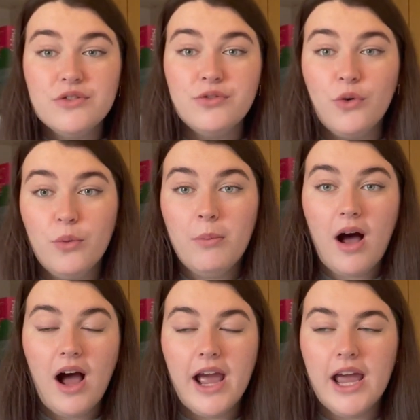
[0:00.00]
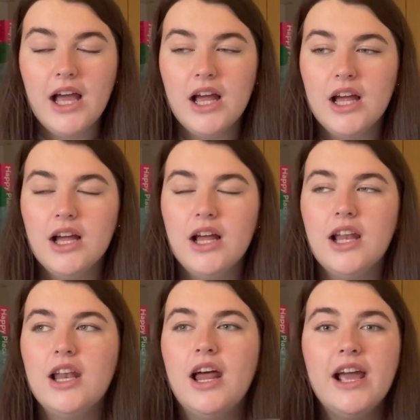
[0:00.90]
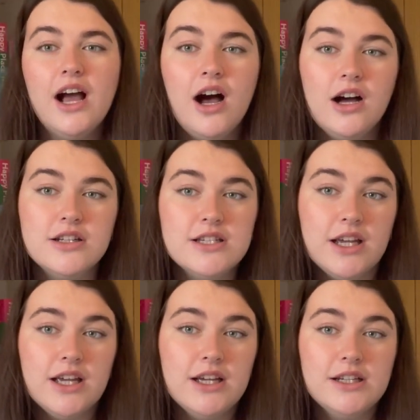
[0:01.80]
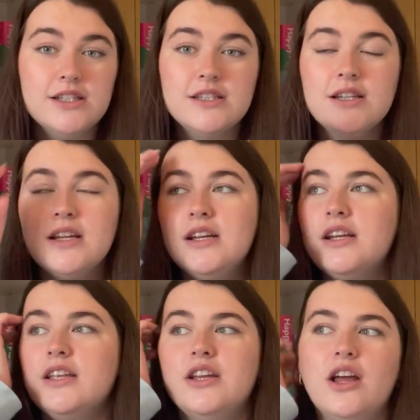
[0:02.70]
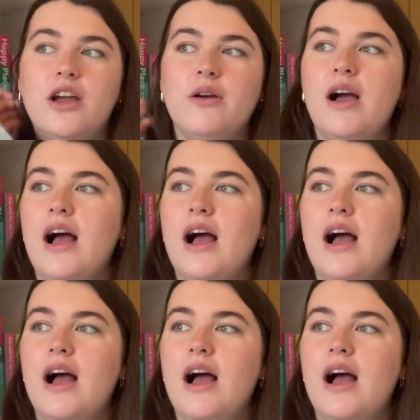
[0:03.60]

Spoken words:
for my light-hearted, you know,